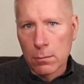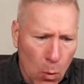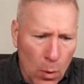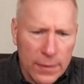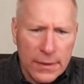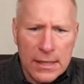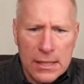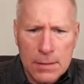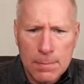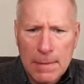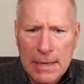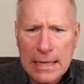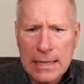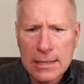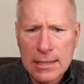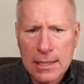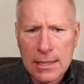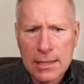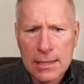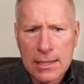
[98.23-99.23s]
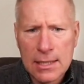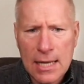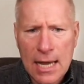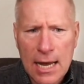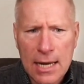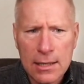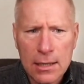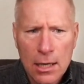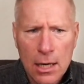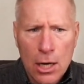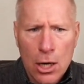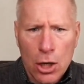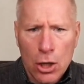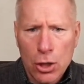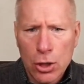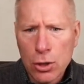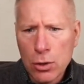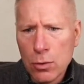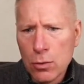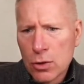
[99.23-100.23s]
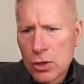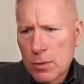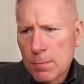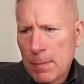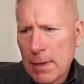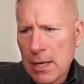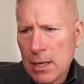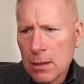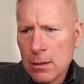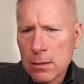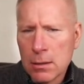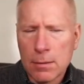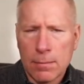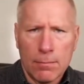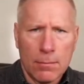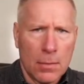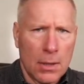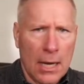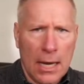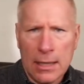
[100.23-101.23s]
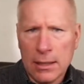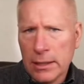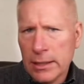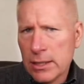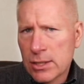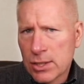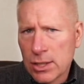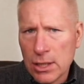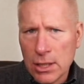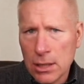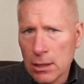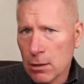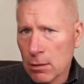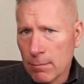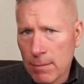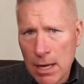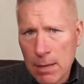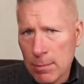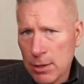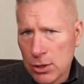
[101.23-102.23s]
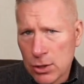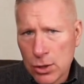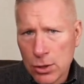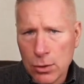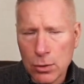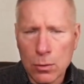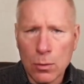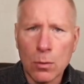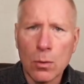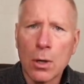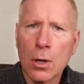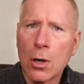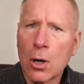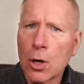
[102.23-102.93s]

What this means is that you spend at least a year, maybe 2,